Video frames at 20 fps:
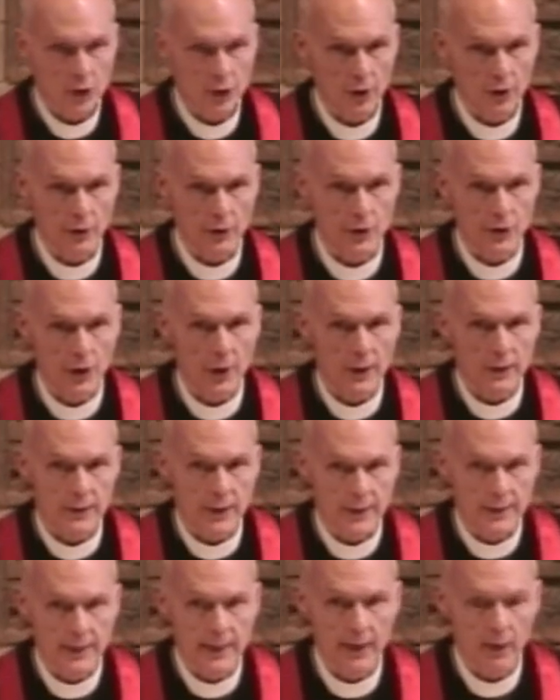church
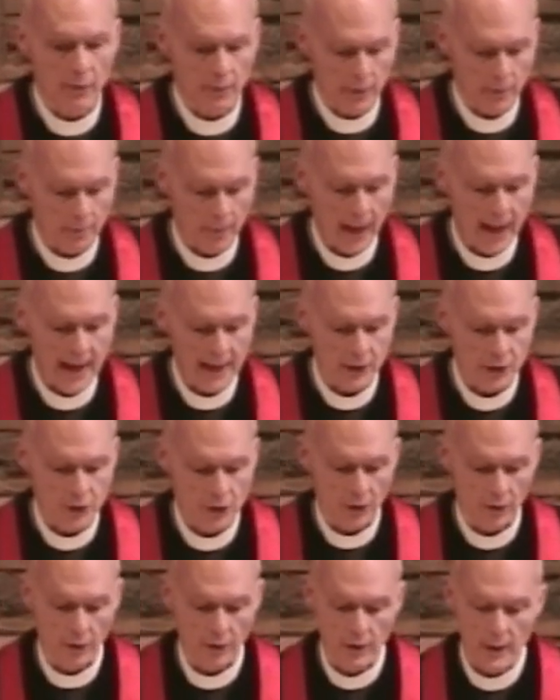to tell the
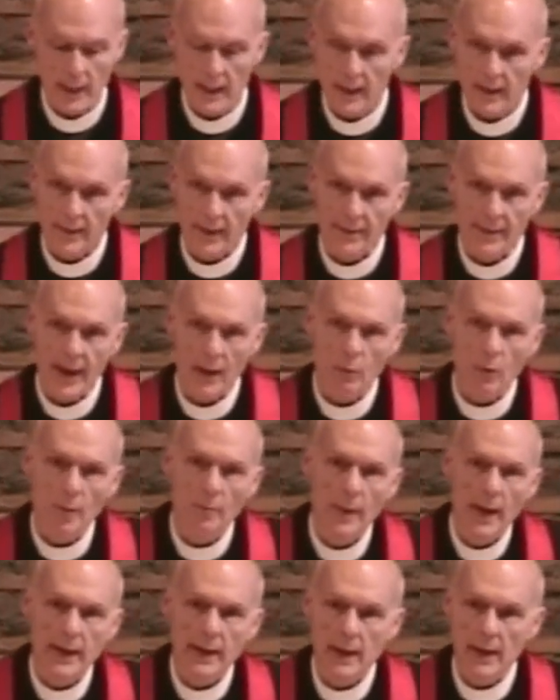pastor that they were
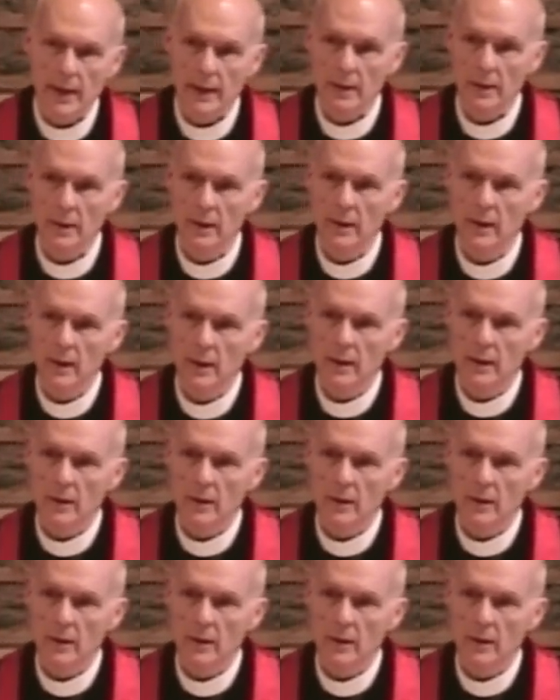making